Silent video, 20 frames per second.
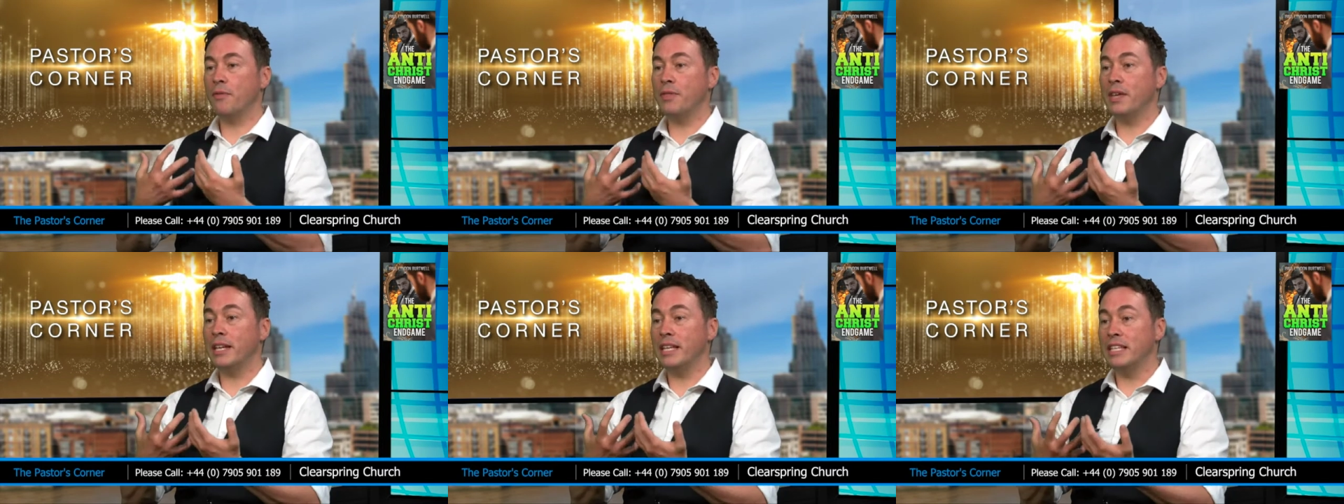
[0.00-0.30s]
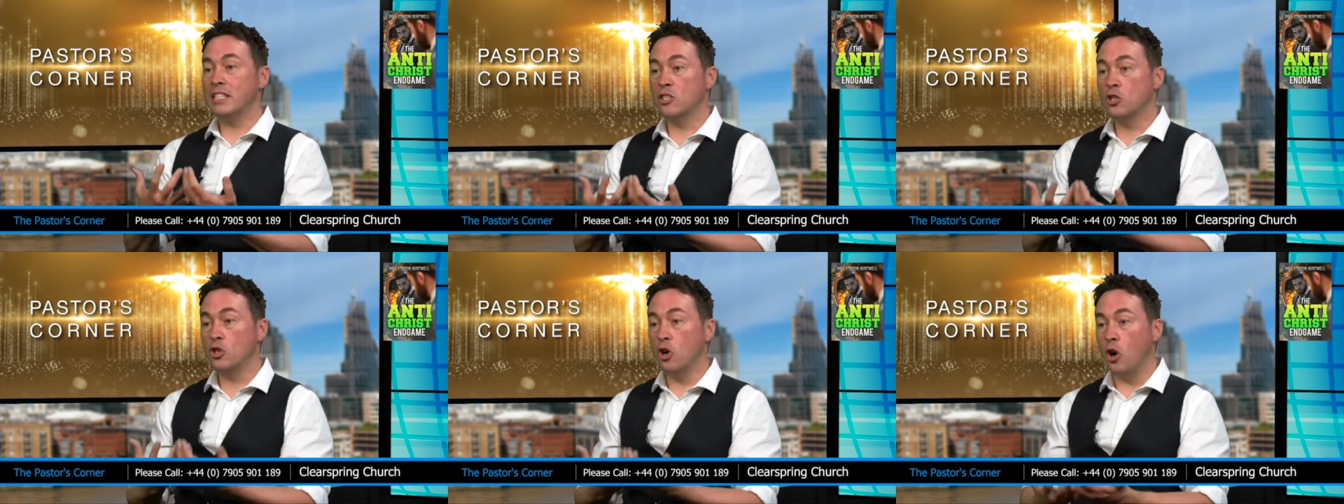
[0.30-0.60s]
that
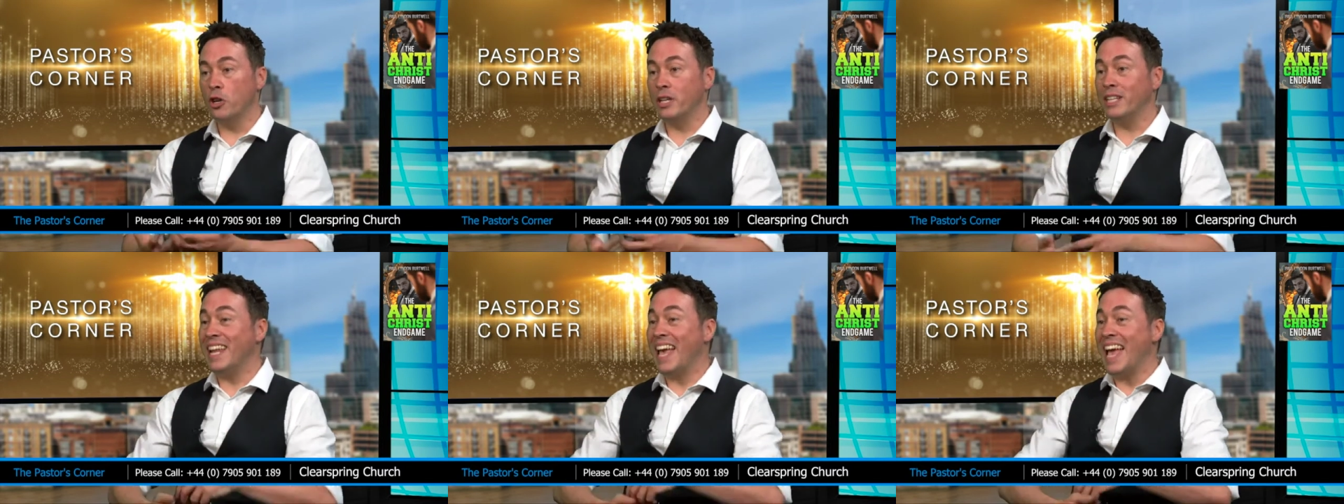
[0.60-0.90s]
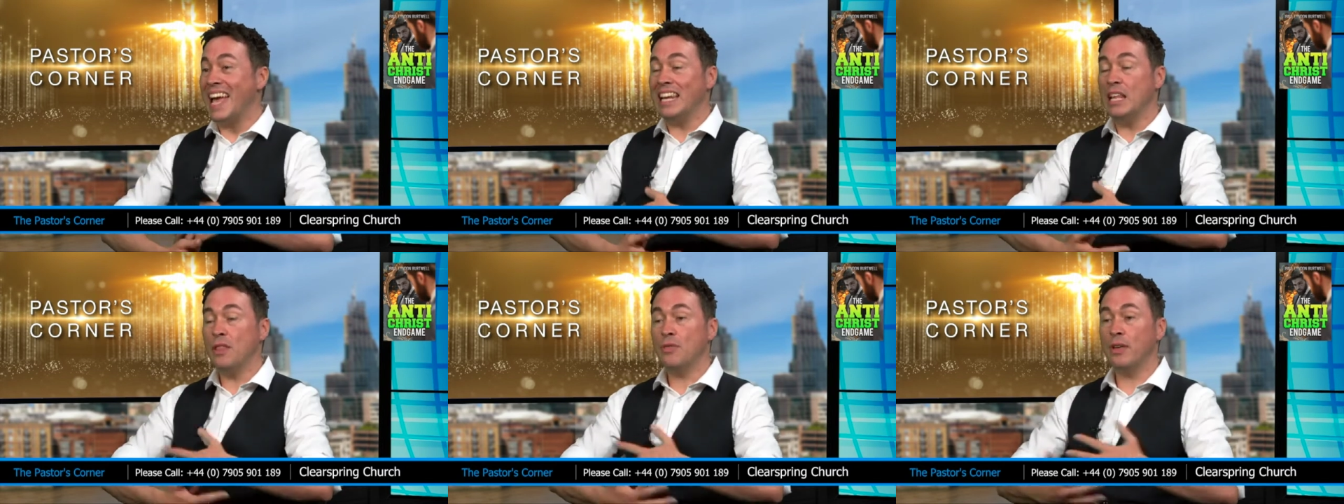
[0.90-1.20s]
is God and
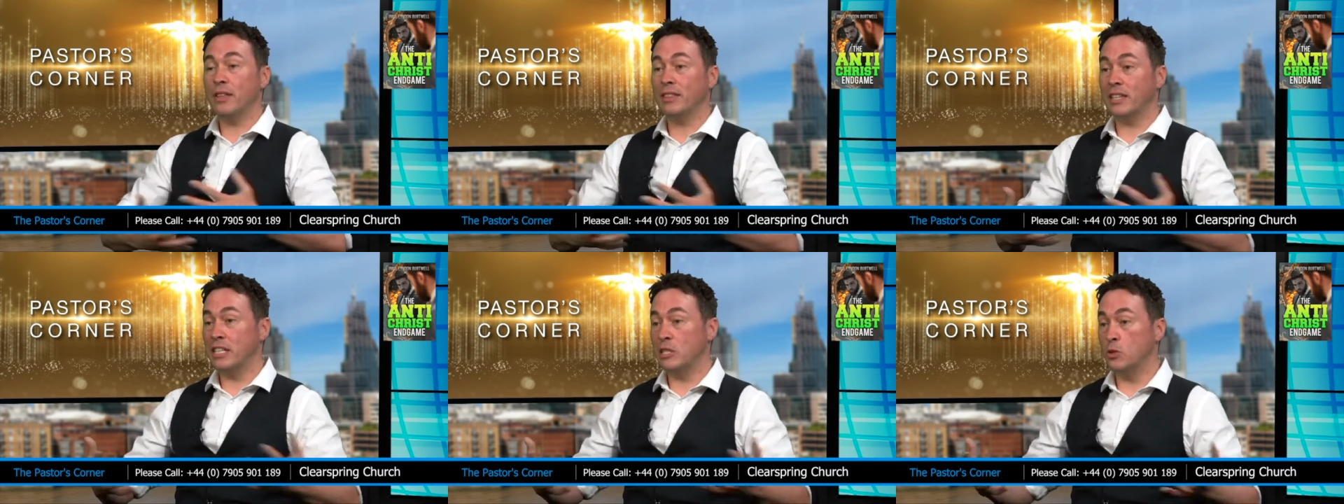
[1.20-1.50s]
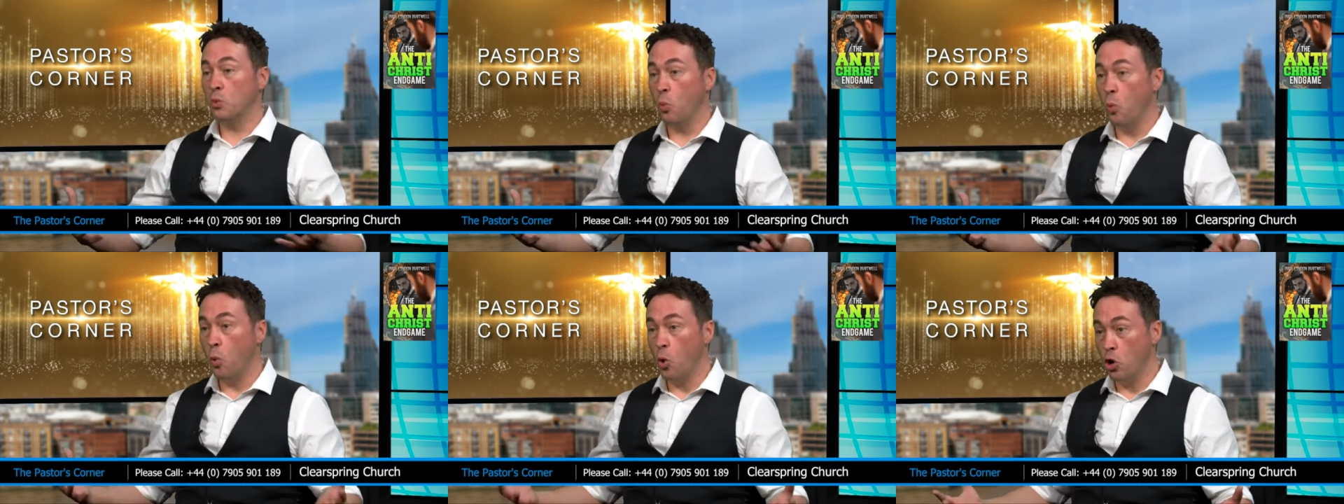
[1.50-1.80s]
anything that
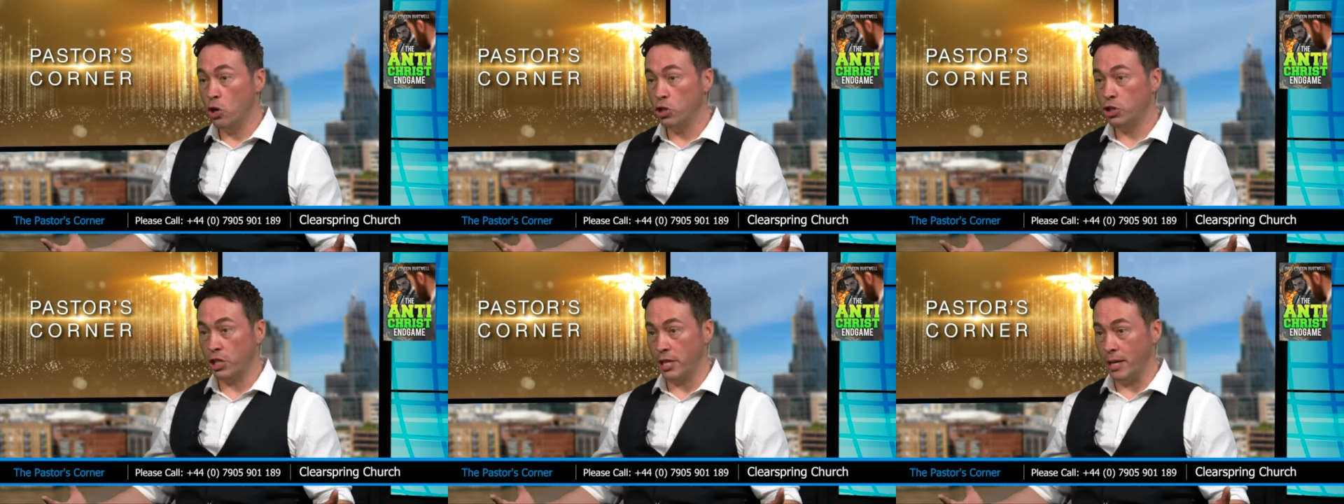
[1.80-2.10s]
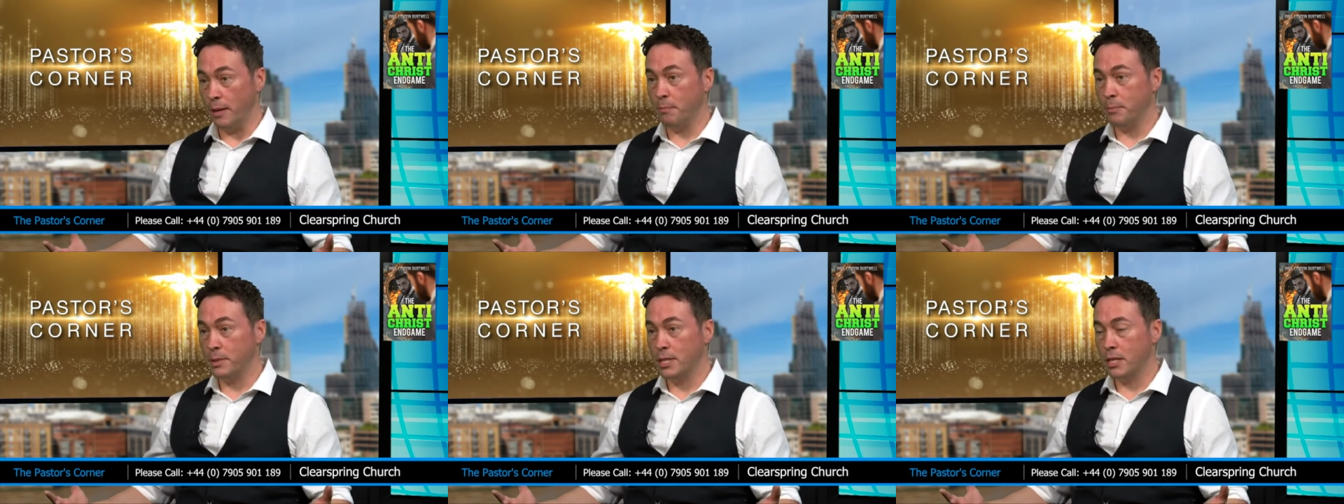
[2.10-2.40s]
is
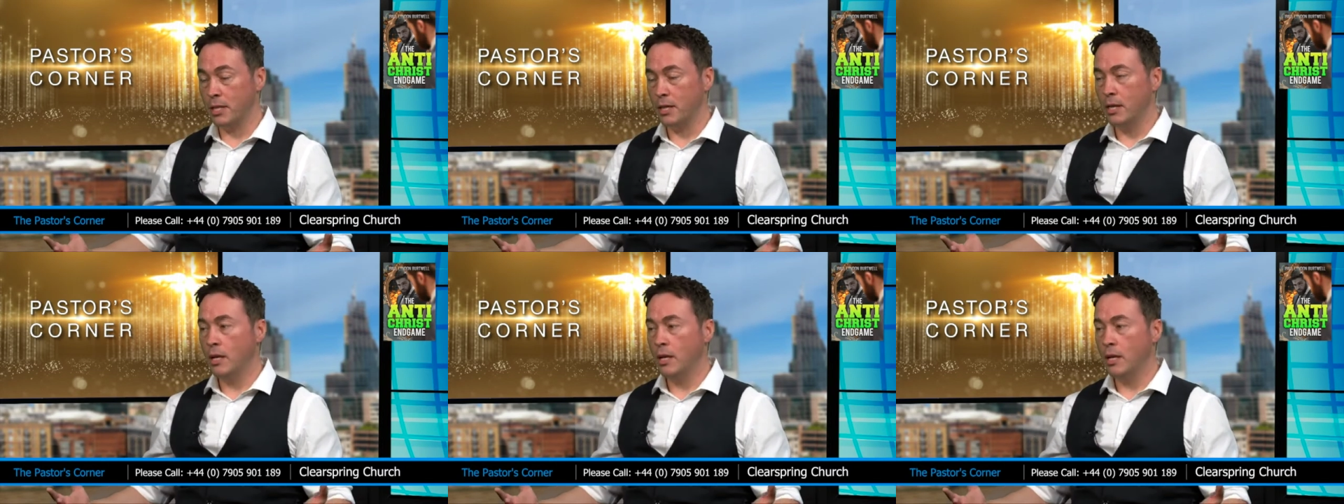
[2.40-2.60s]
worshipped,